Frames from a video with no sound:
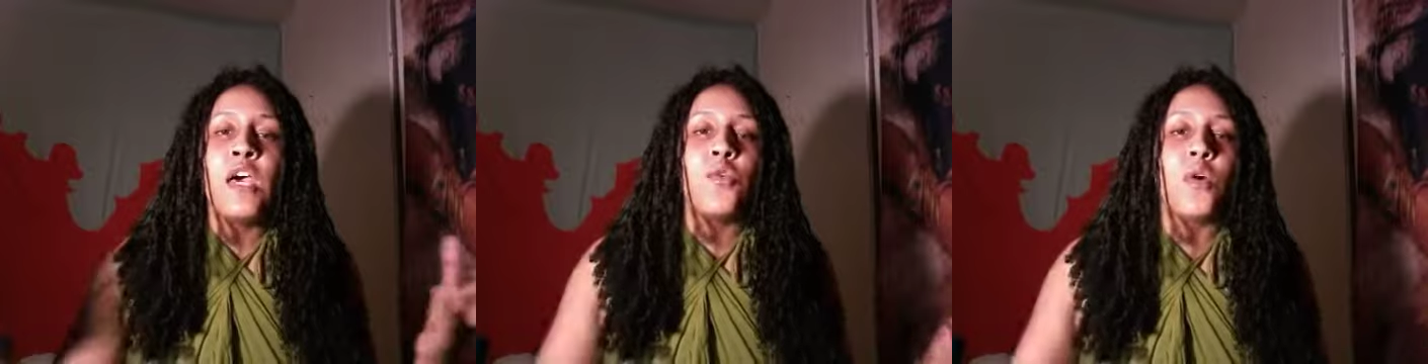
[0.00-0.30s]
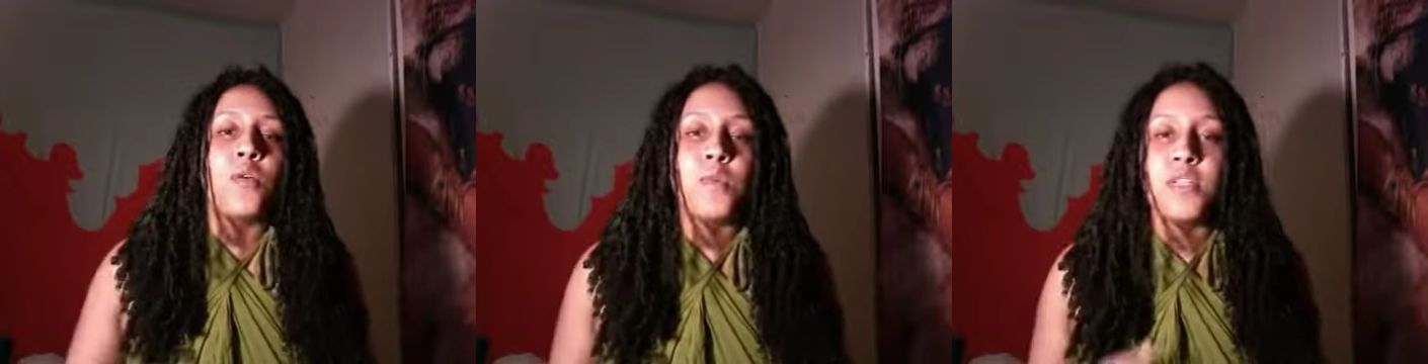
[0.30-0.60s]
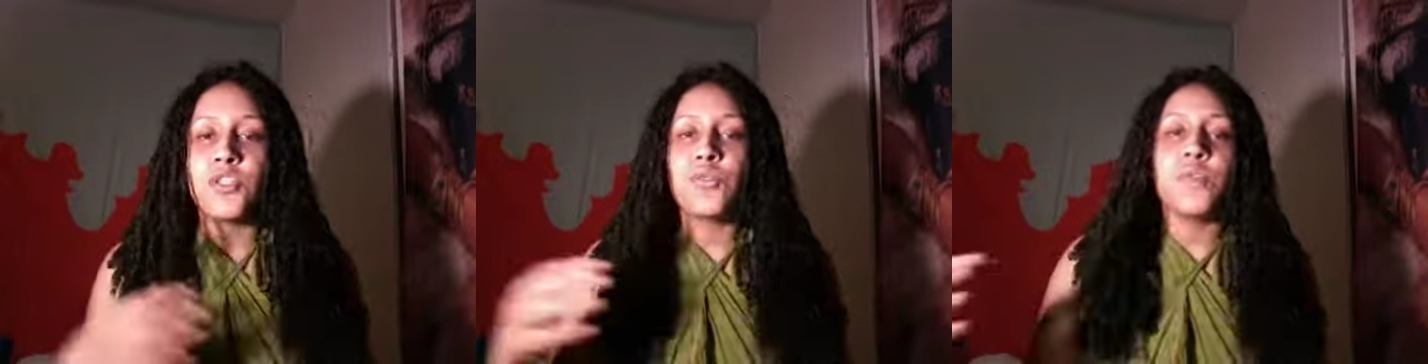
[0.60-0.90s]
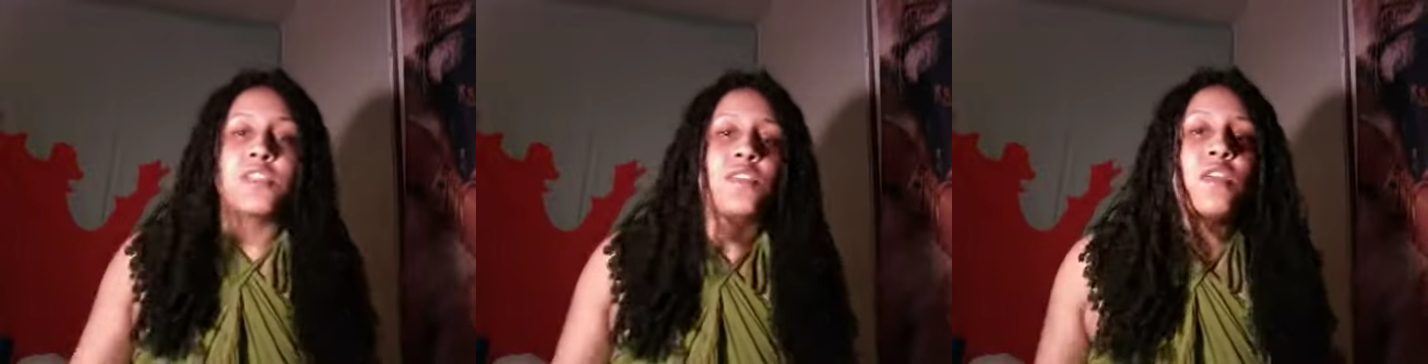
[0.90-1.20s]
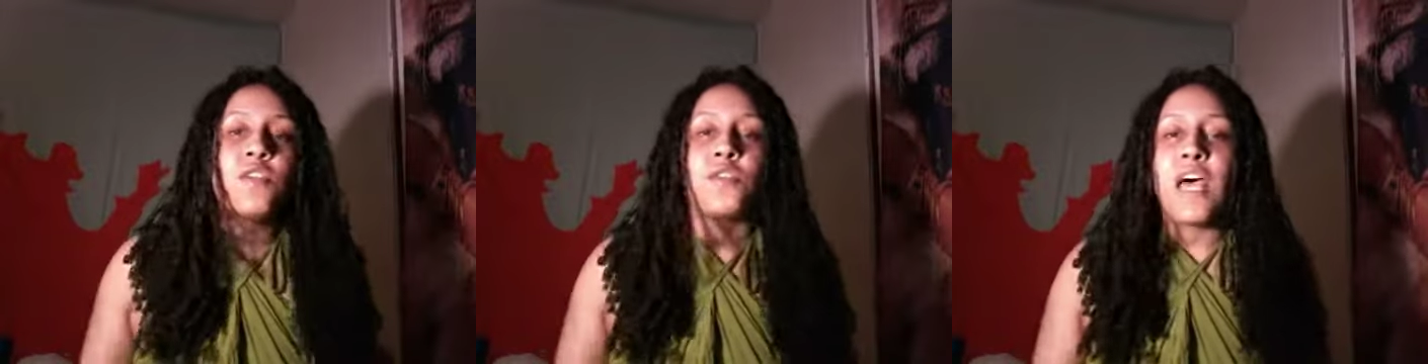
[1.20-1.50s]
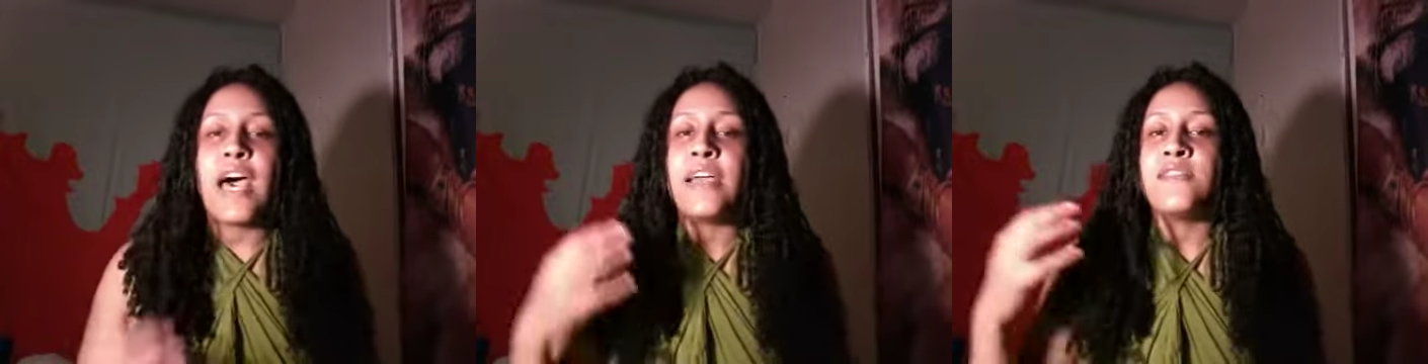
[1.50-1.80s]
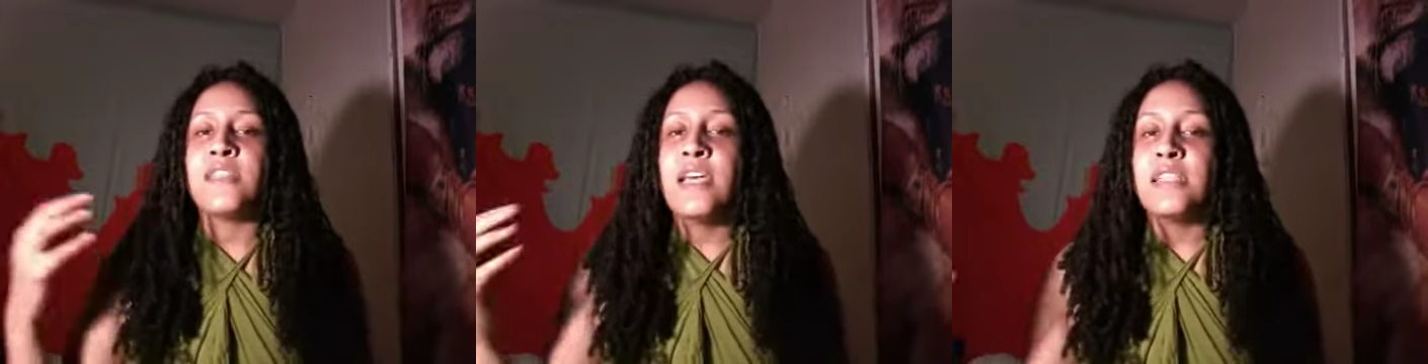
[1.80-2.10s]
who are willing to risk their
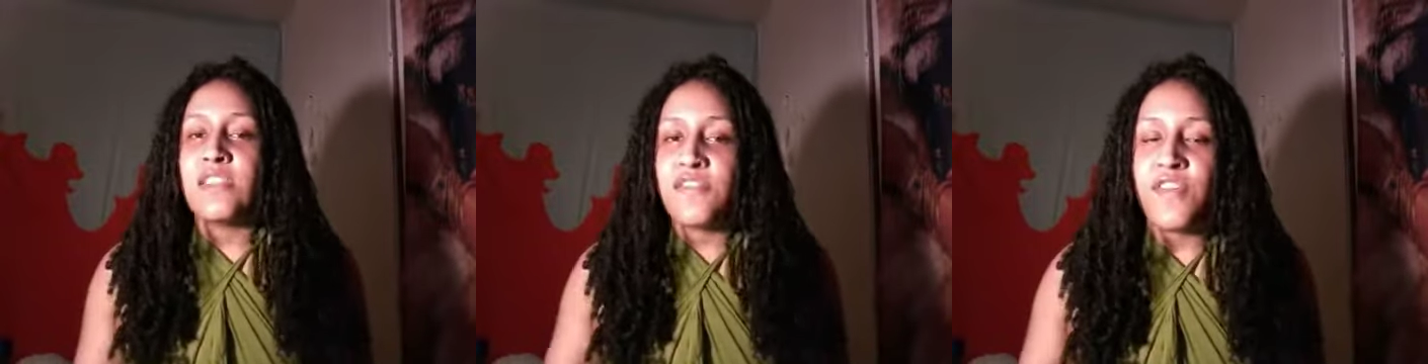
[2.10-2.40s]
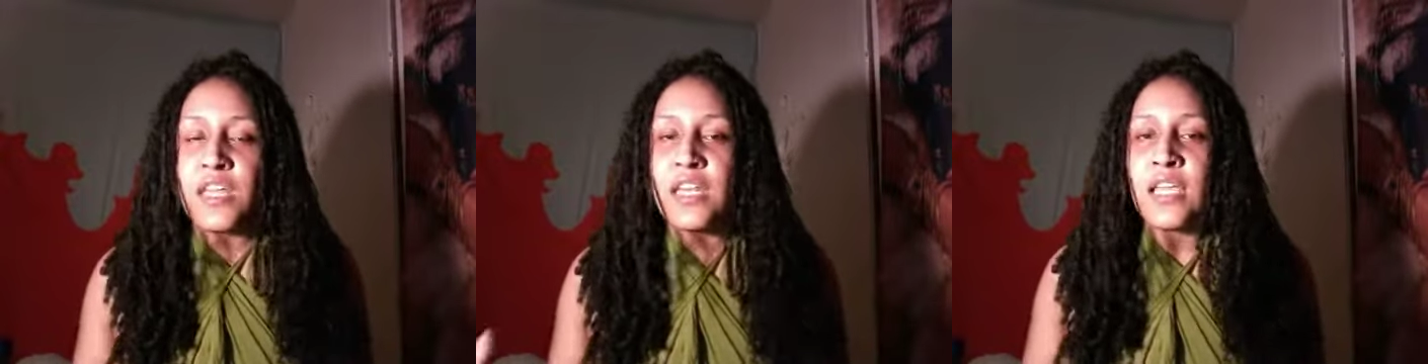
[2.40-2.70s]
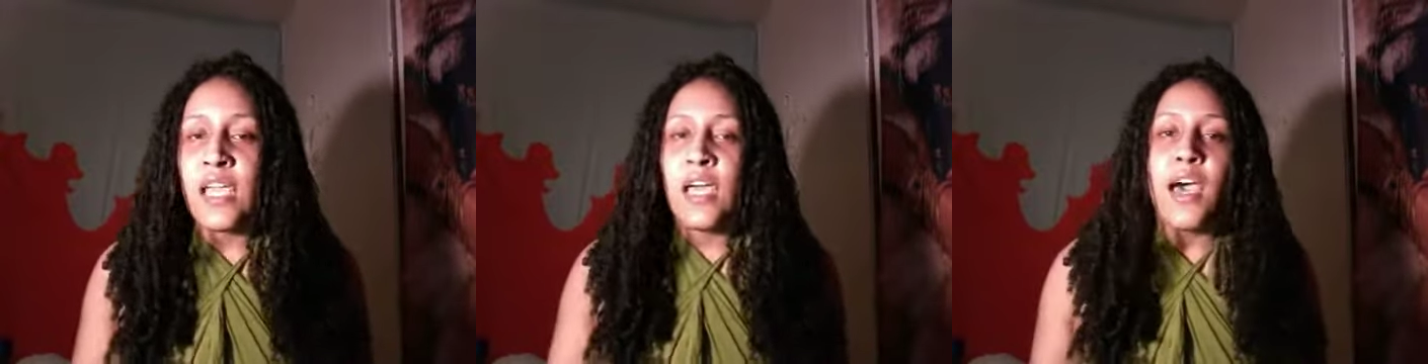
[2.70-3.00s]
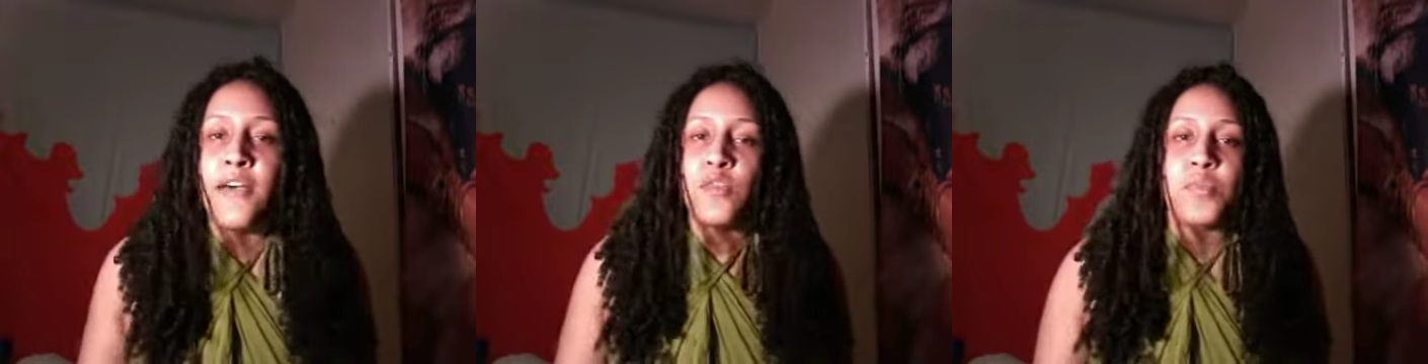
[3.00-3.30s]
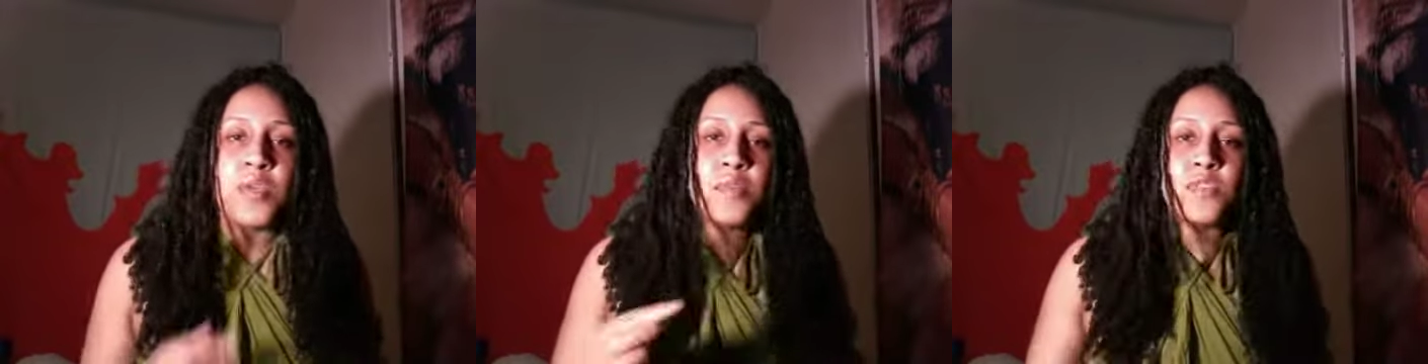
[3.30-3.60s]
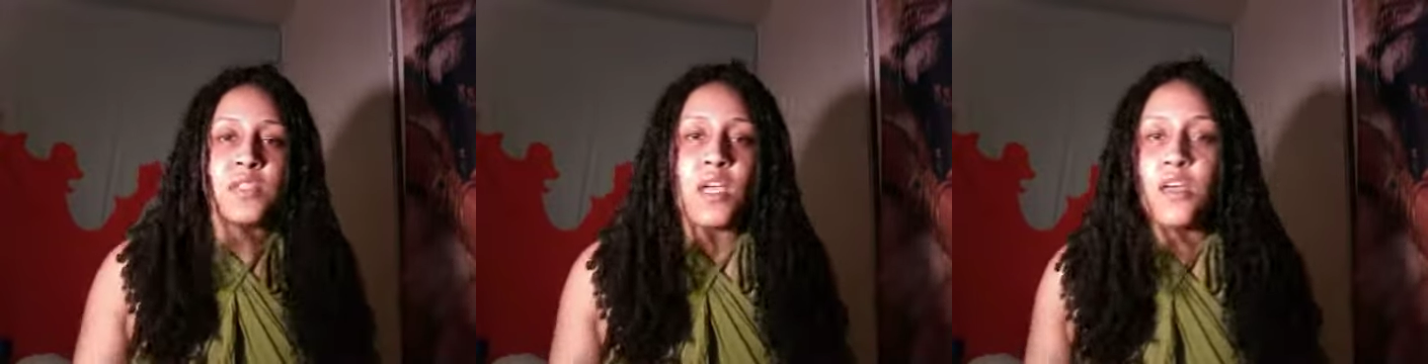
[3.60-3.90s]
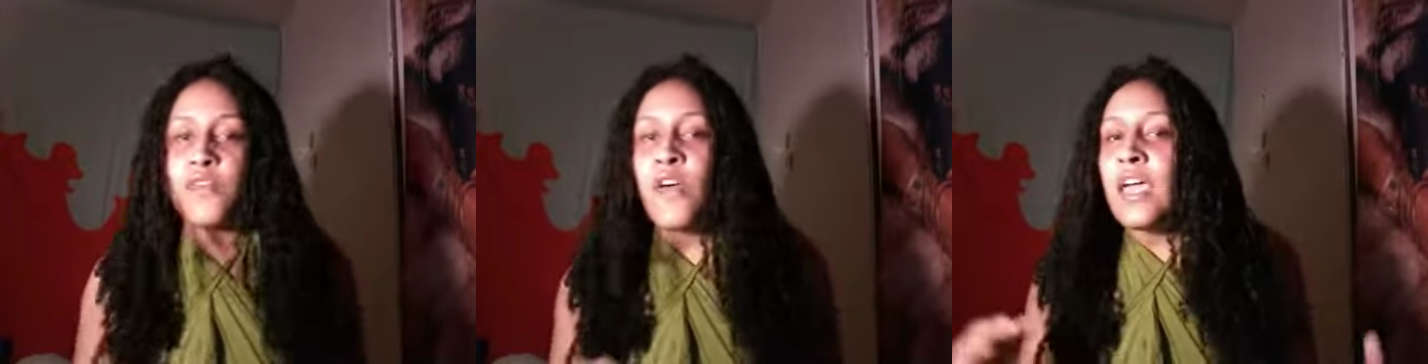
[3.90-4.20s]
lives defending other people's
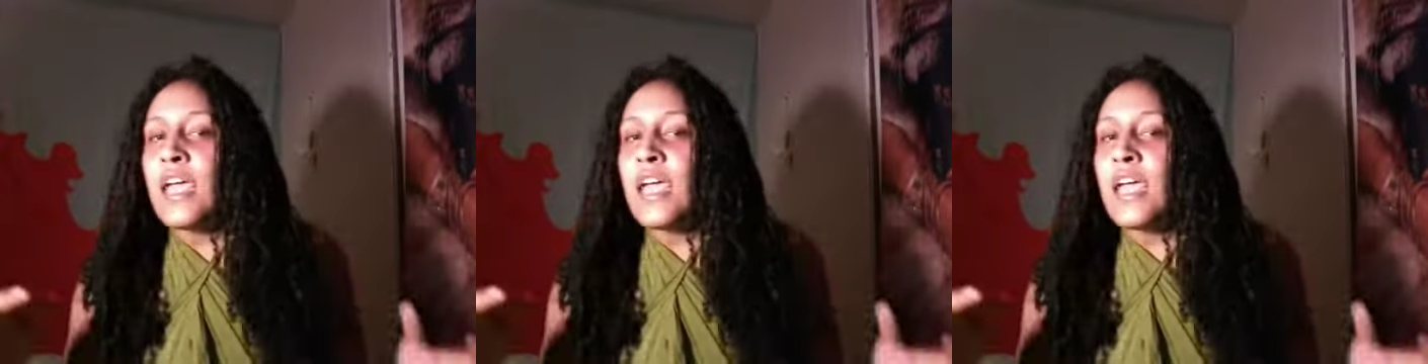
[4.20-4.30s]
stuff,